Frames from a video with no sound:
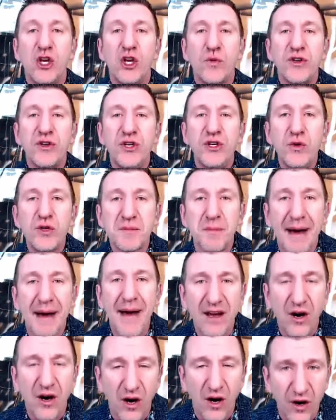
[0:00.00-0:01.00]
reduce my
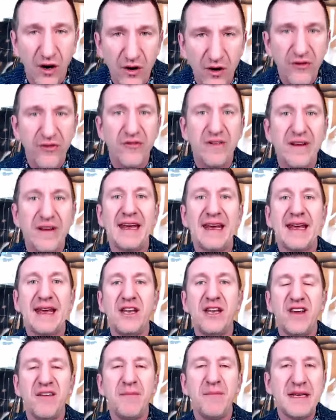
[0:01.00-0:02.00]
card fee can
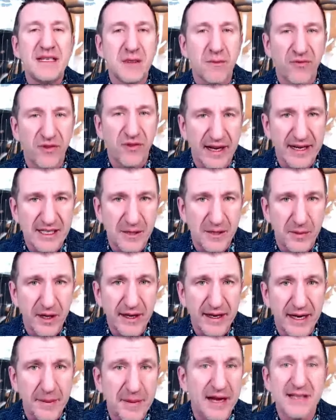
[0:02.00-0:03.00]
you give me some
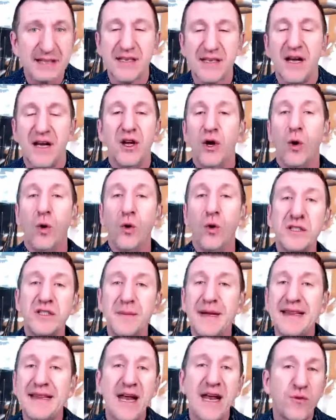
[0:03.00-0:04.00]
flexibility because
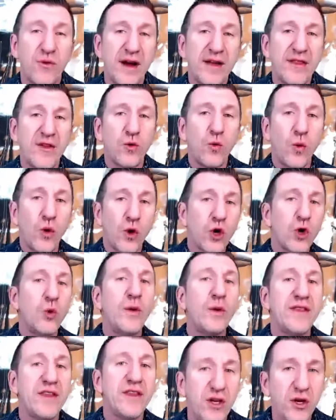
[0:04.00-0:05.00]
ultimately they'd rather work
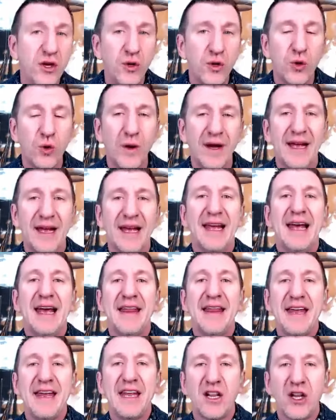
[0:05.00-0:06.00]
with you
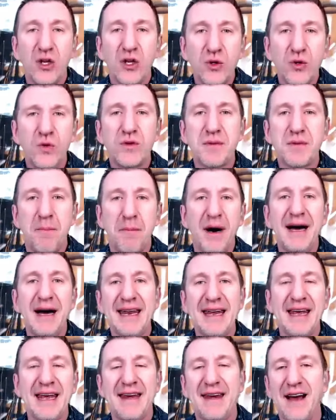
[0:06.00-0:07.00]
and lose
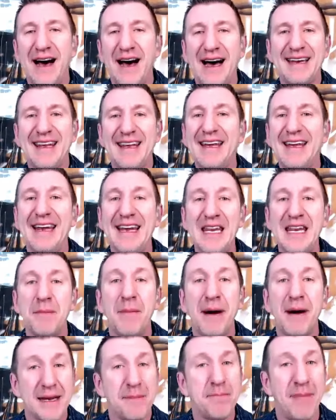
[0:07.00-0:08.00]
money and not get any
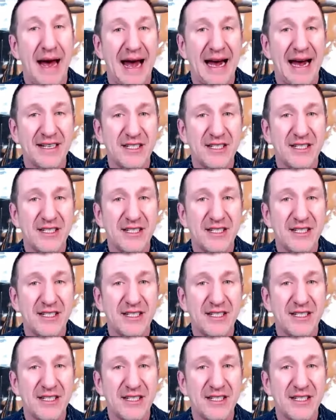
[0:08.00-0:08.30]
money back.